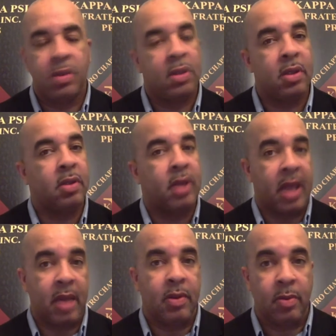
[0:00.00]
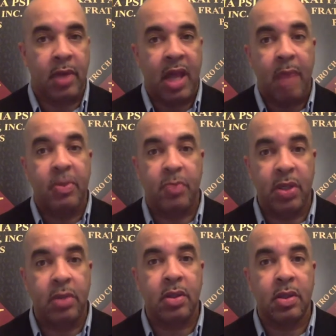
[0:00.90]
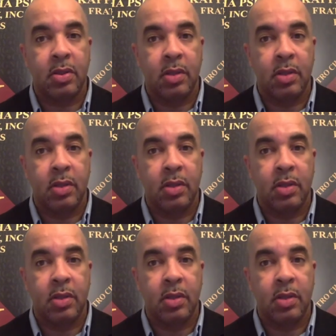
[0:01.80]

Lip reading: You know, the campus buildings,